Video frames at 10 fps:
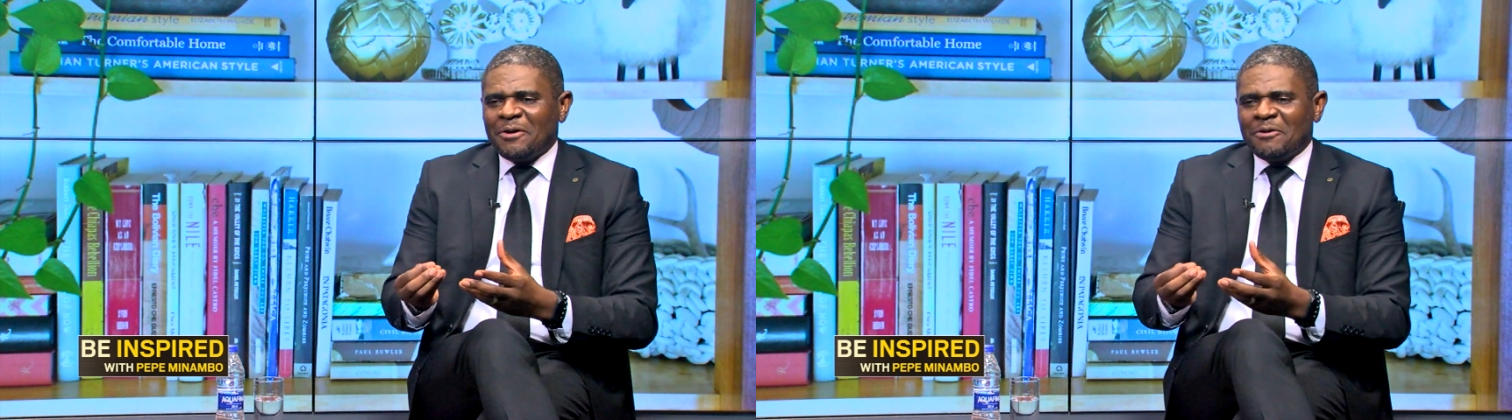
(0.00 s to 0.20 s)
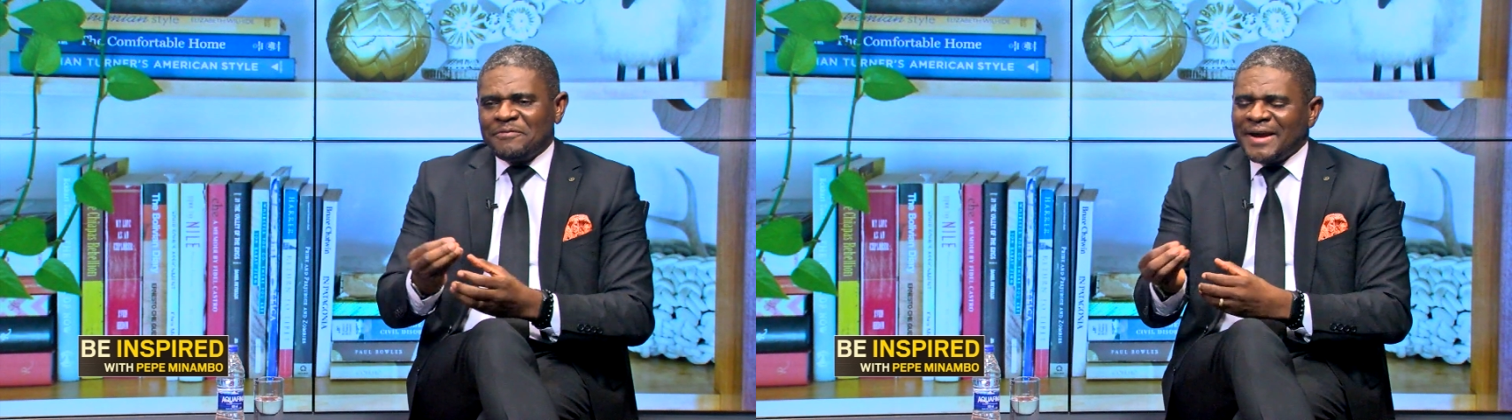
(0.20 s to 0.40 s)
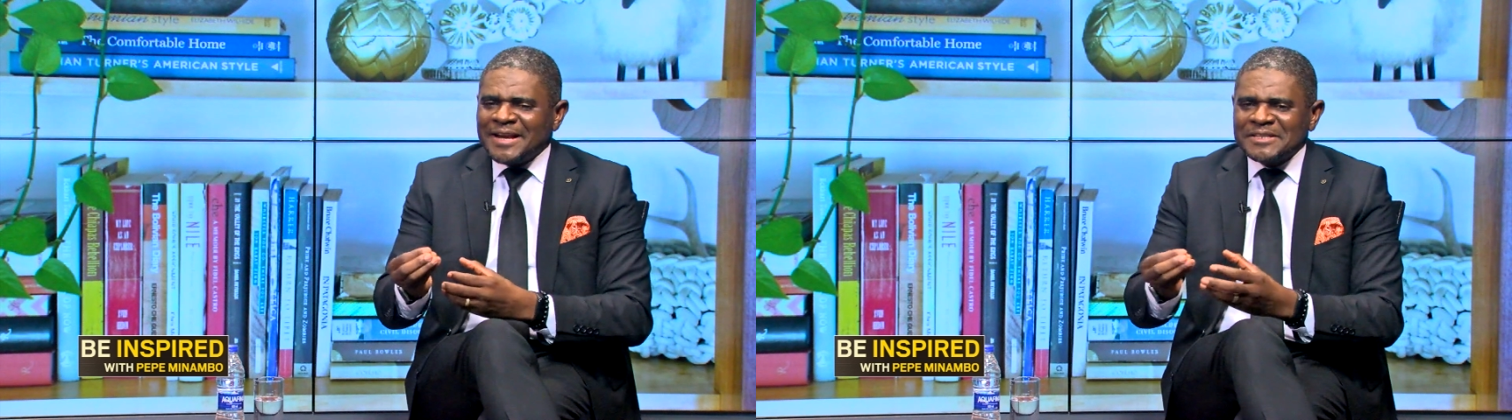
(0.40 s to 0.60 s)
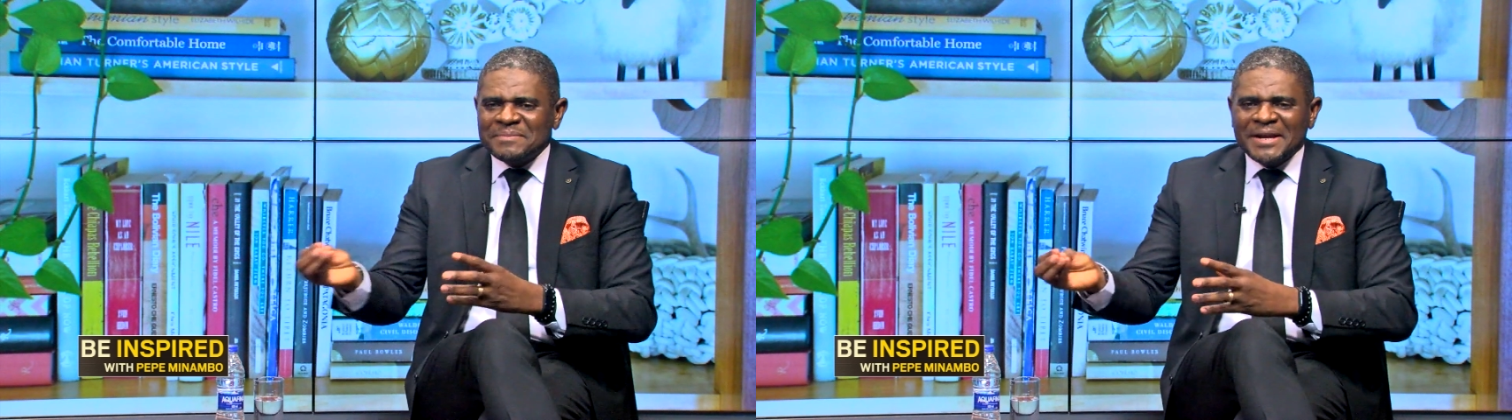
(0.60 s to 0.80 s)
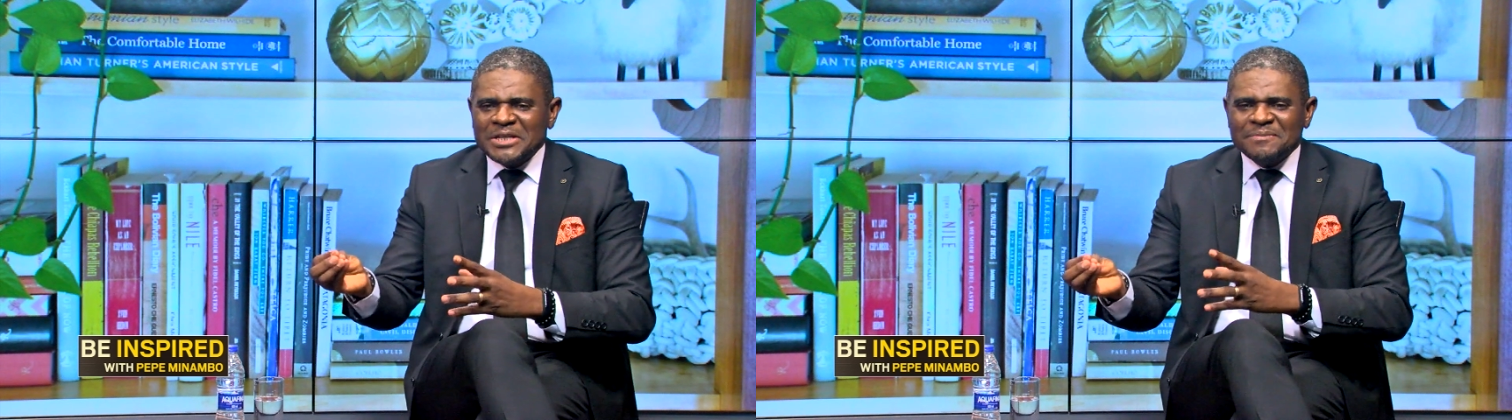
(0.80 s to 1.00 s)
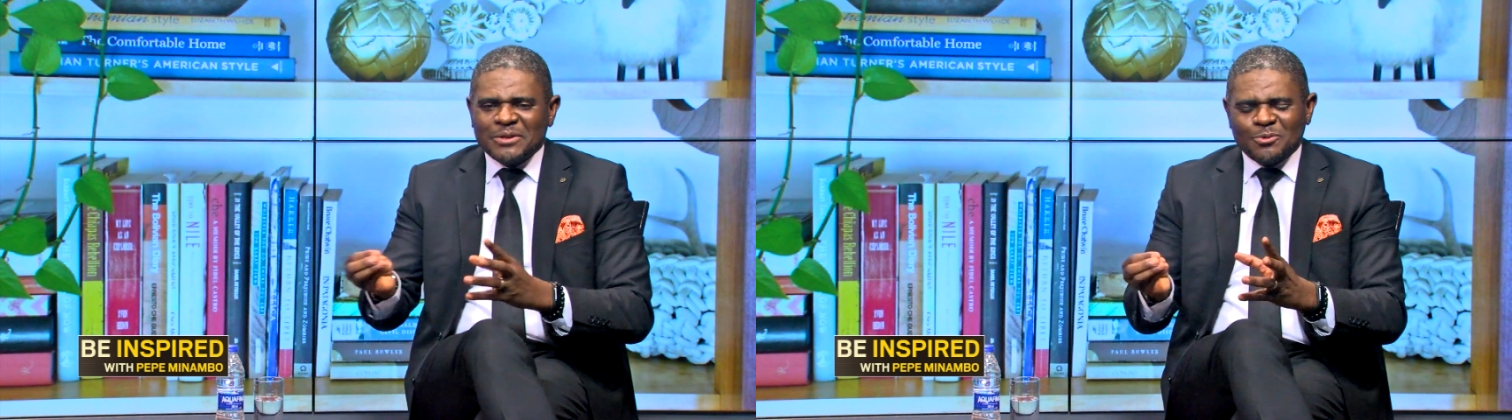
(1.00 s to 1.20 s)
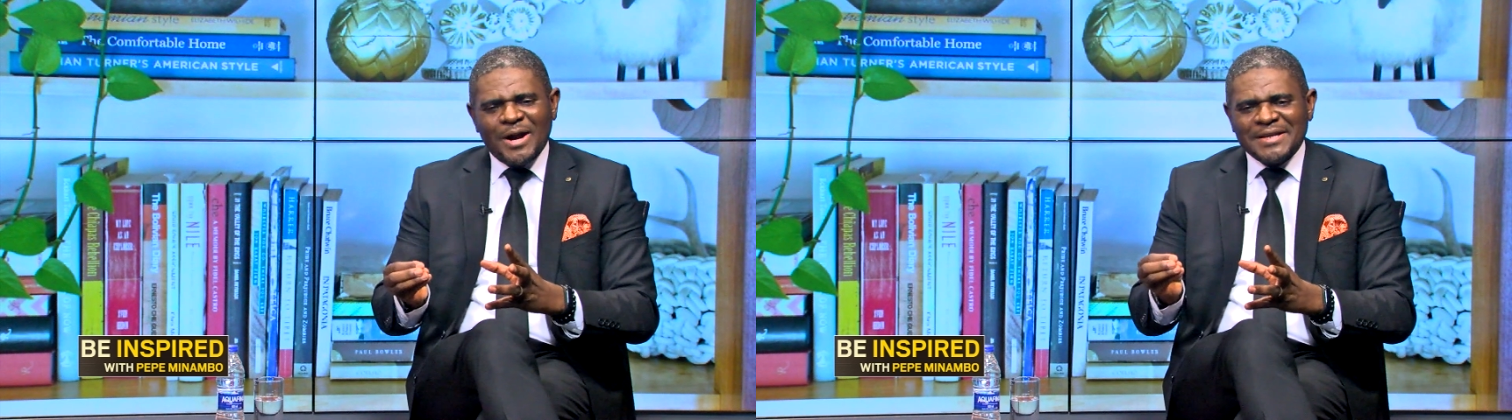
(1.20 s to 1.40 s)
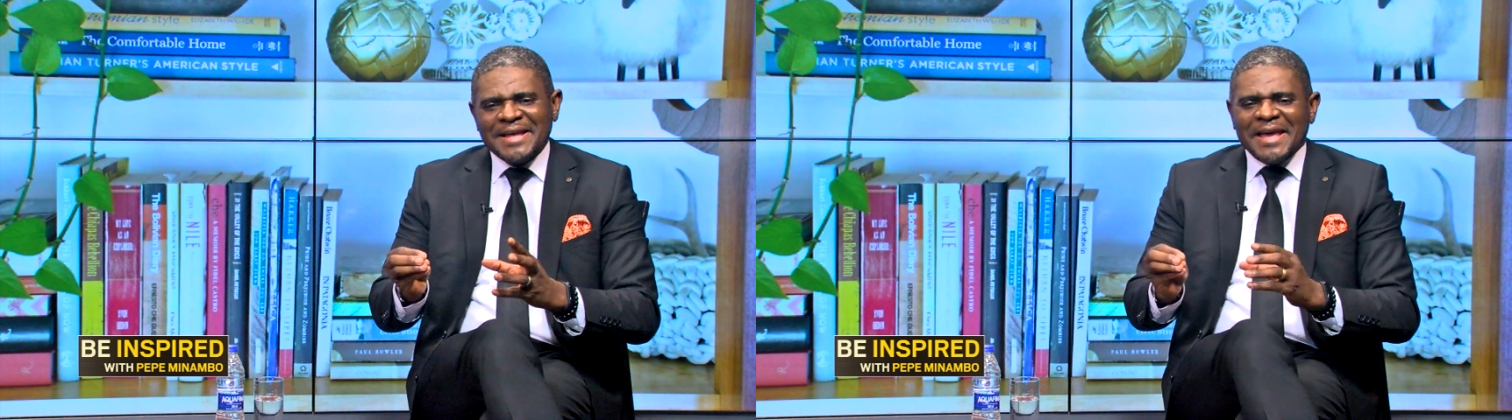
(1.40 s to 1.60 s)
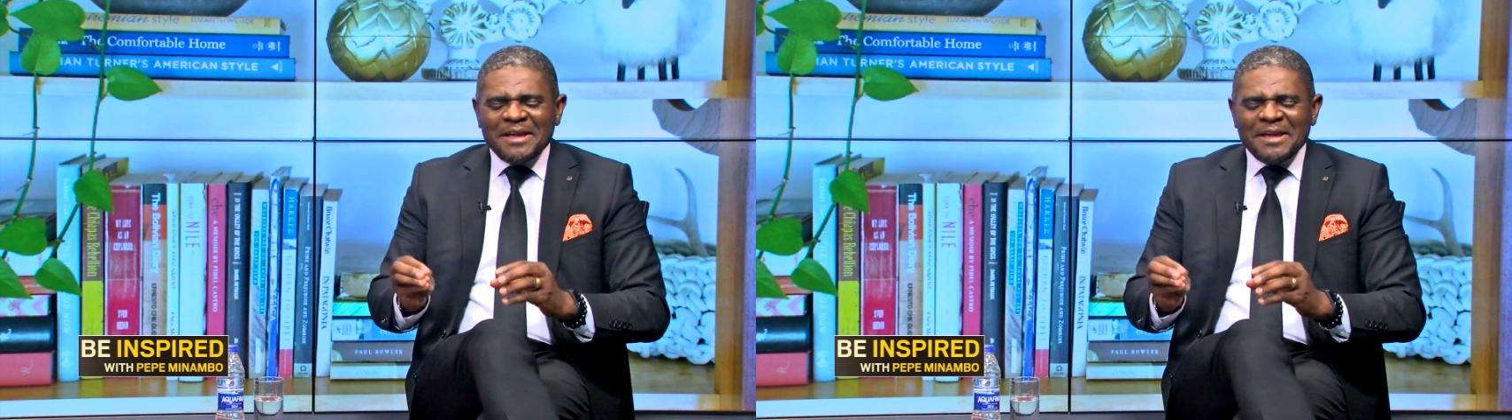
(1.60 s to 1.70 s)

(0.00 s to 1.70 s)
or finance management wise,